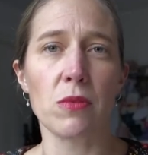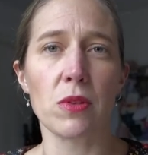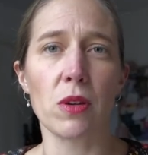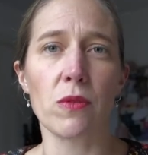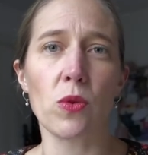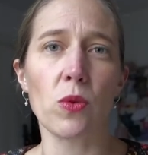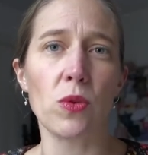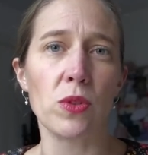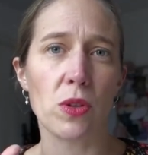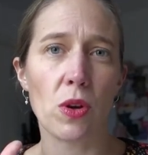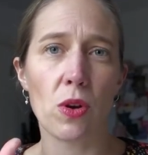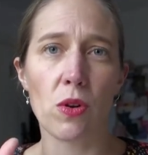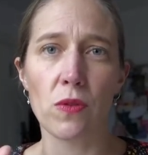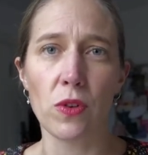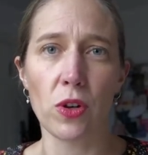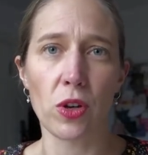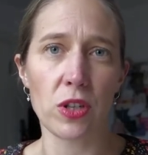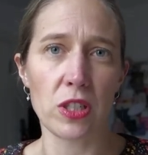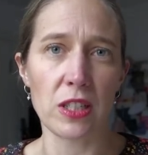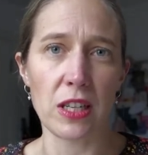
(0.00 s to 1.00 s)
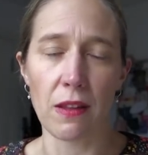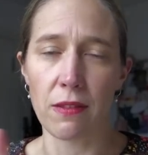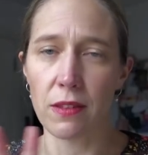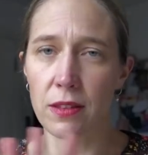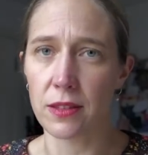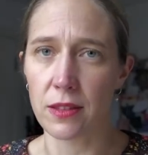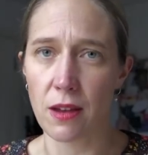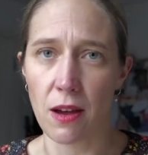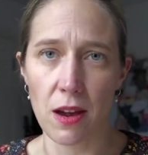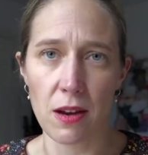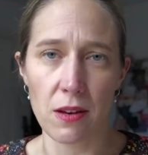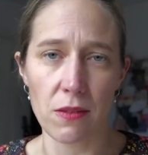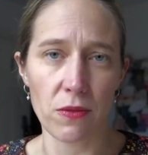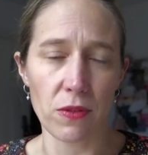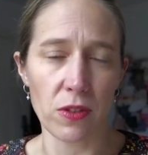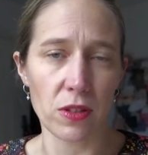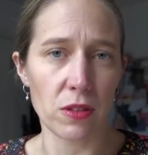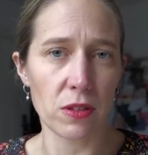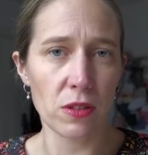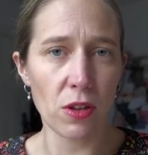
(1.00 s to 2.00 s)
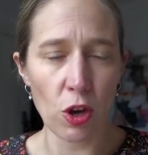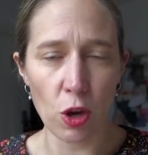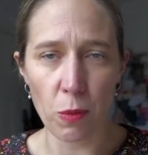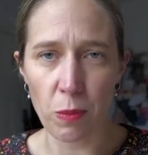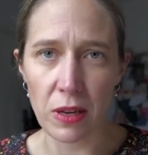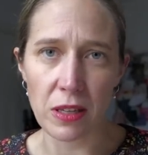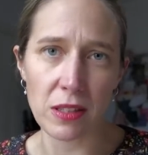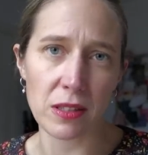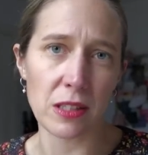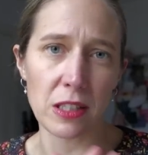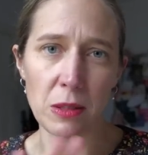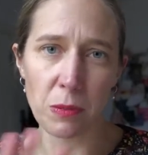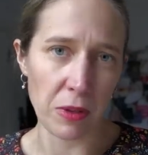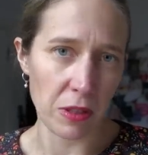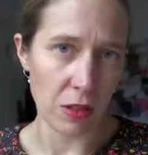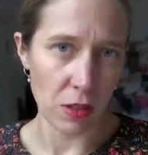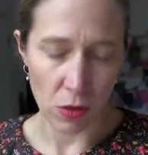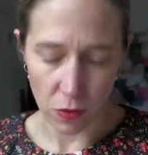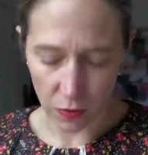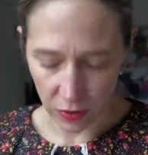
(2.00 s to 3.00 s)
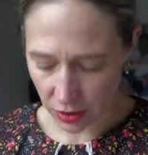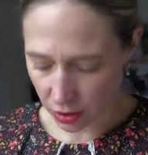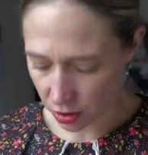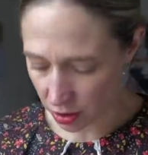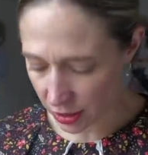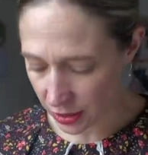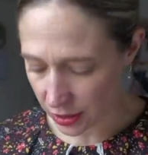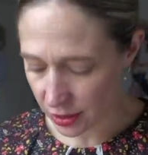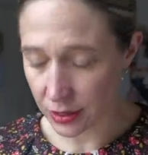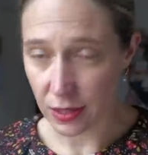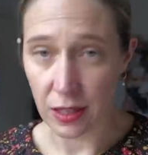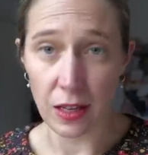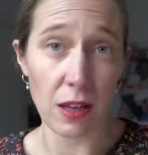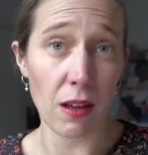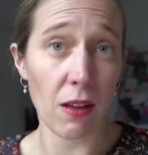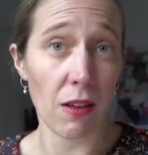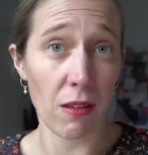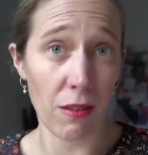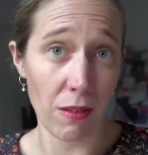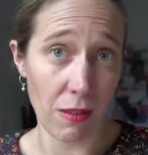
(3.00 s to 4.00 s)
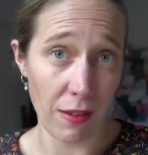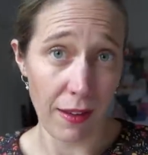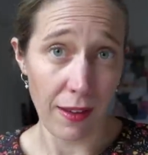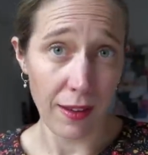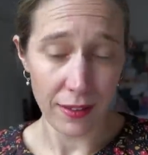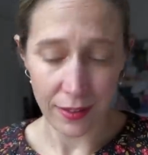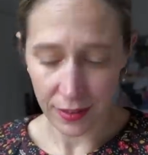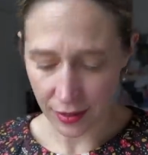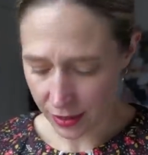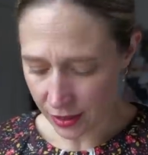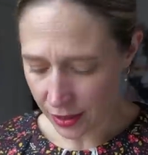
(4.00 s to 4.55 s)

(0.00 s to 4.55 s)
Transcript: So I've also overlocked down the side of the skirt pieces, but you obviously don't need to see that.